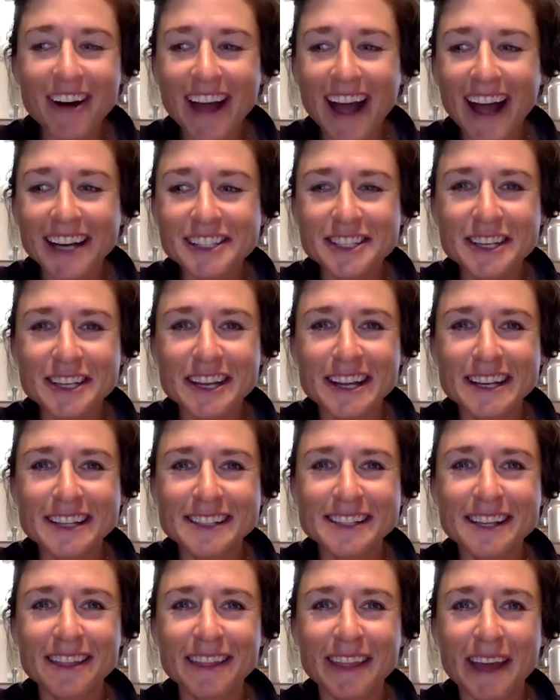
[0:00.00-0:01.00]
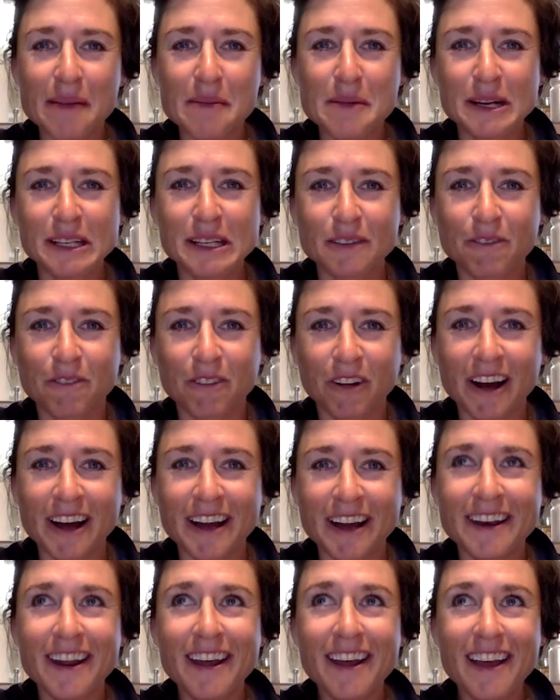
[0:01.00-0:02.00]
actually isn't that much
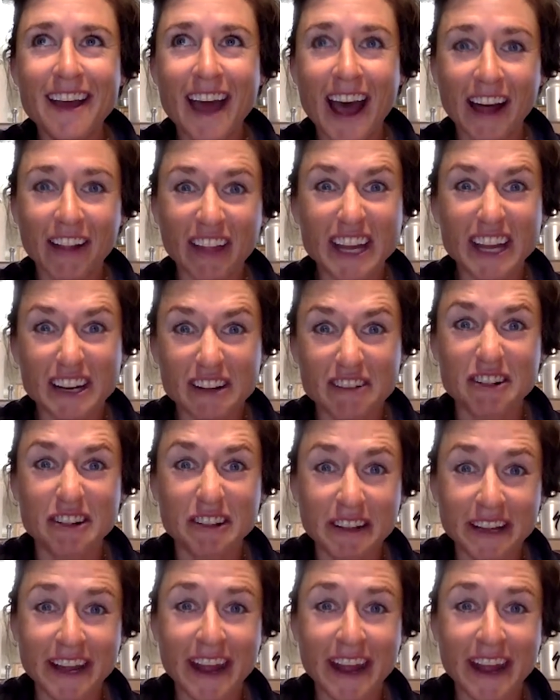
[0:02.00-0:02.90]
fun at like a really